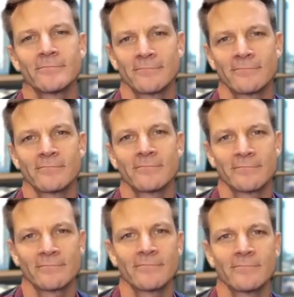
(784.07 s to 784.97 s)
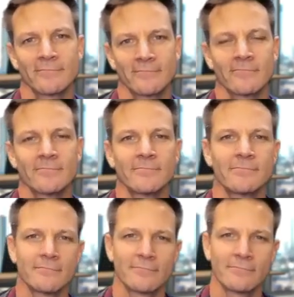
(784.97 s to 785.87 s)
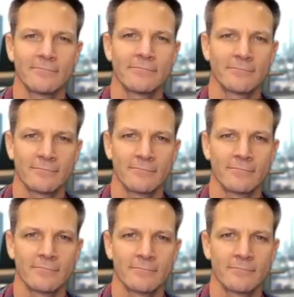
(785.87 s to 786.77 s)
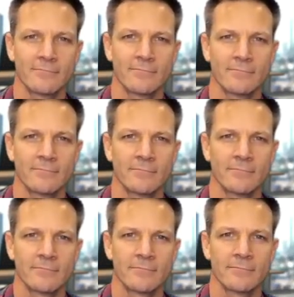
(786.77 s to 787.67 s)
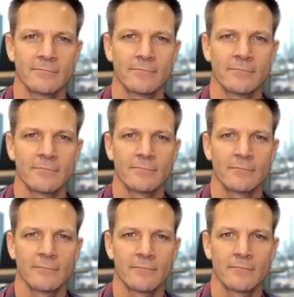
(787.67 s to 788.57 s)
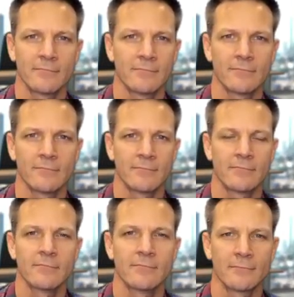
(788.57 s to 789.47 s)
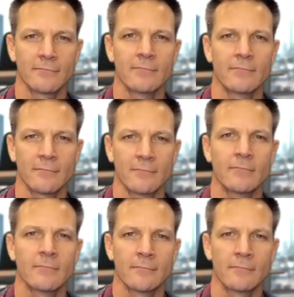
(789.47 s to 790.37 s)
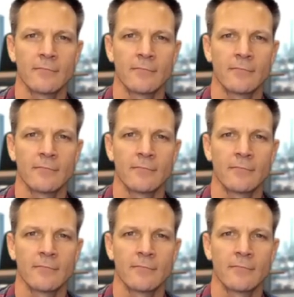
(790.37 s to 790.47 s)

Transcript: No words are spoken by the person on screen.